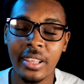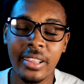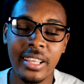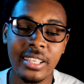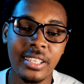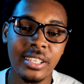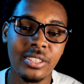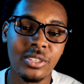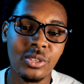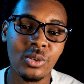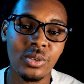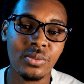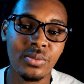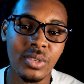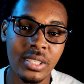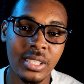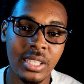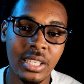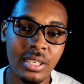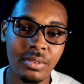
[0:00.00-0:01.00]
this is good
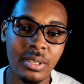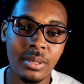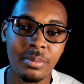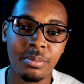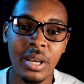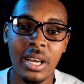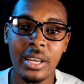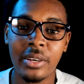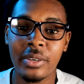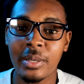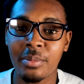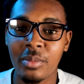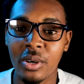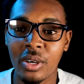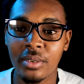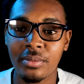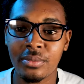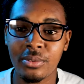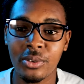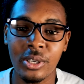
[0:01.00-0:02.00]
for saving battery
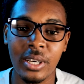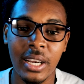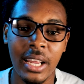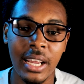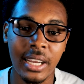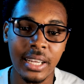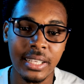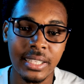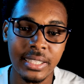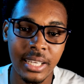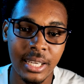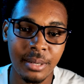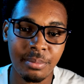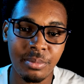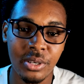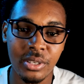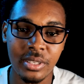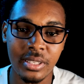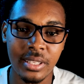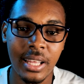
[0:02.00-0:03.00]
but for like a tech
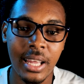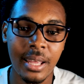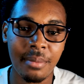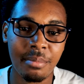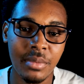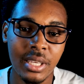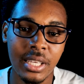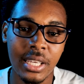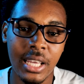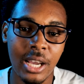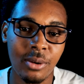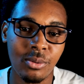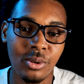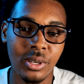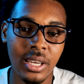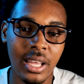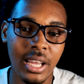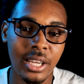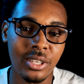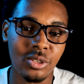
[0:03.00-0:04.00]
person like me I
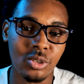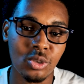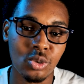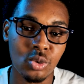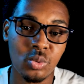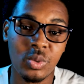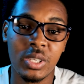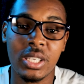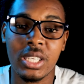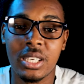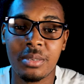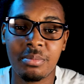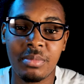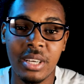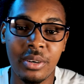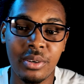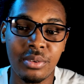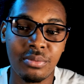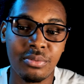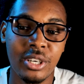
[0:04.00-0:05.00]
would like to tweak
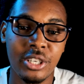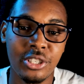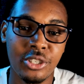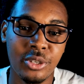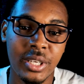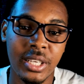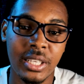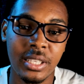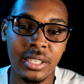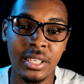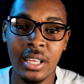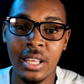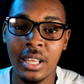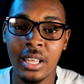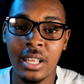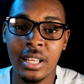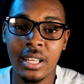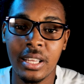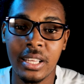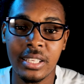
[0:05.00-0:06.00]
my refresh rate
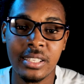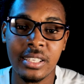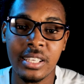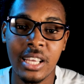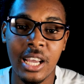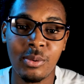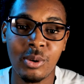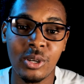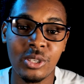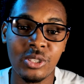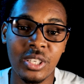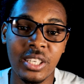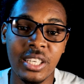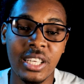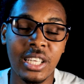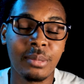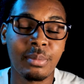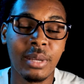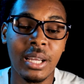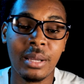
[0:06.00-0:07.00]
let's say I want to
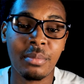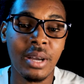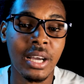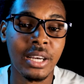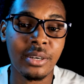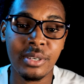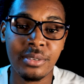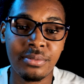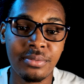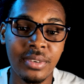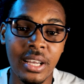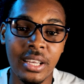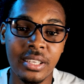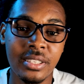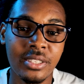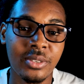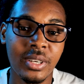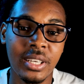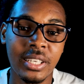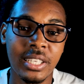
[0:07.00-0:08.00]
kill my battery
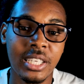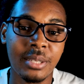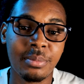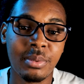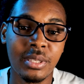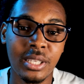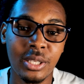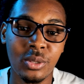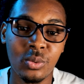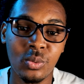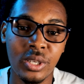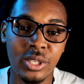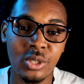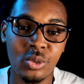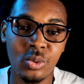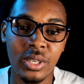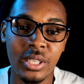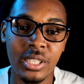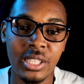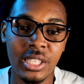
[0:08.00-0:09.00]
faster and keep it at
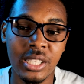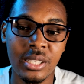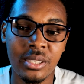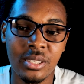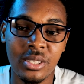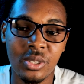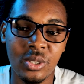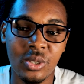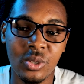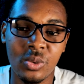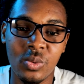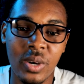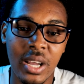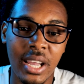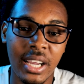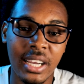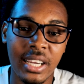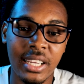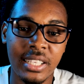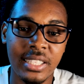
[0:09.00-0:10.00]
120 so
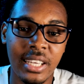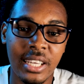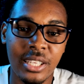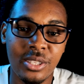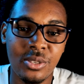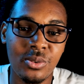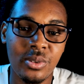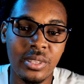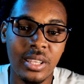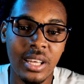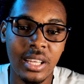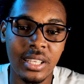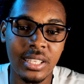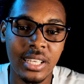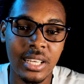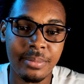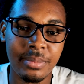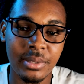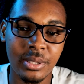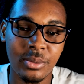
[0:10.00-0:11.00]
why can't I do that
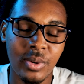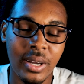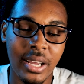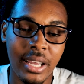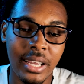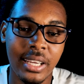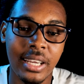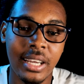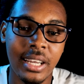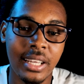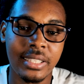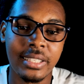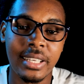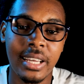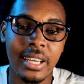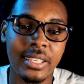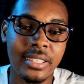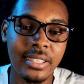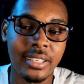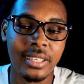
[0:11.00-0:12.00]
Apple why can't
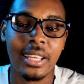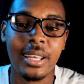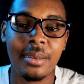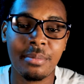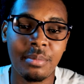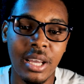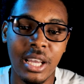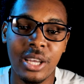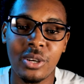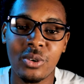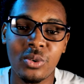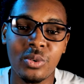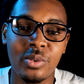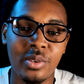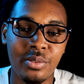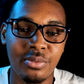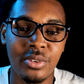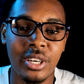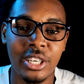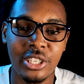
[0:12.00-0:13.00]
I select my own
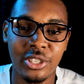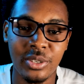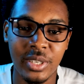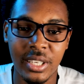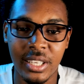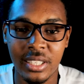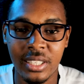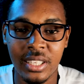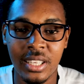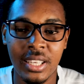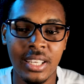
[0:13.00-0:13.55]
refresh rate